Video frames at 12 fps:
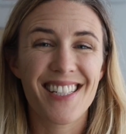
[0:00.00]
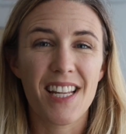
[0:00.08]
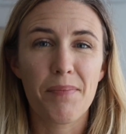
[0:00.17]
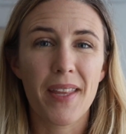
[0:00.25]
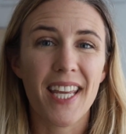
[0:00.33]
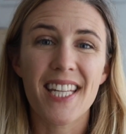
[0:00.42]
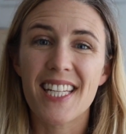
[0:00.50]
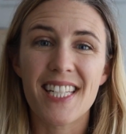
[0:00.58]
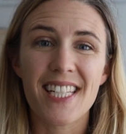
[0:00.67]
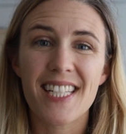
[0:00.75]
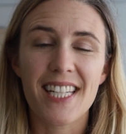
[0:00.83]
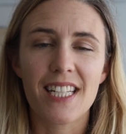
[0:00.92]
something in the
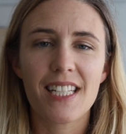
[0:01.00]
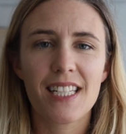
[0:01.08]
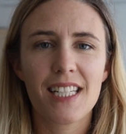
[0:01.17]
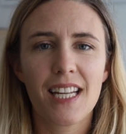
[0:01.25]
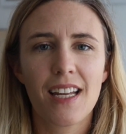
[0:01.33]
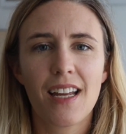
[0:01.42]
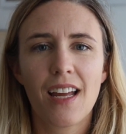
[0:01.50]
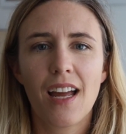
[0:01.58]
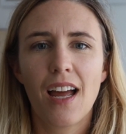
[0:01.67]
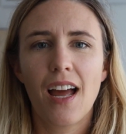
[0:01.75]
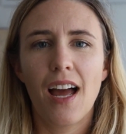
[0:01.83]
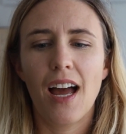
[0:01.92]
distance.
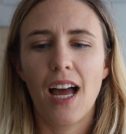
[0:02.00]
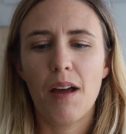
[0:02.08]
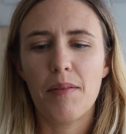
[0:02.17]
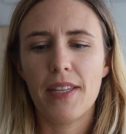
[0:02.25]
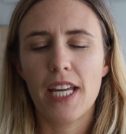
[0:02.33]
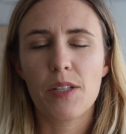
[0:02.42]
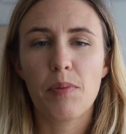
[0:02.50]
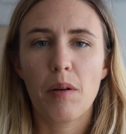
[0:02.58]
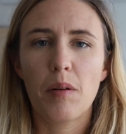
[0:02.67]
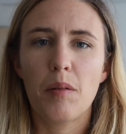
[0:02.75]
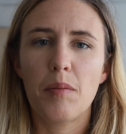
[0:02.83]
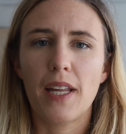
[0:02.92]
And that's
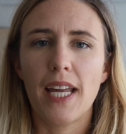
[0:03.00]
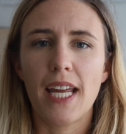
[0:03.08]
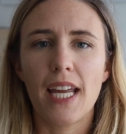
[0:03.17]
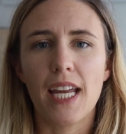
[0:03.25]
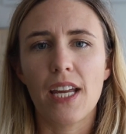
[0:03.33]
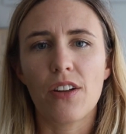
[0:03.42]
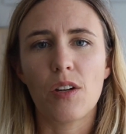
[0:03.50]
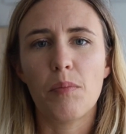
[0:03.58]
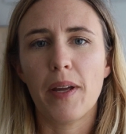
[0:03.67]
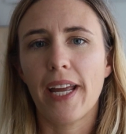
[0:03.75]
probably going to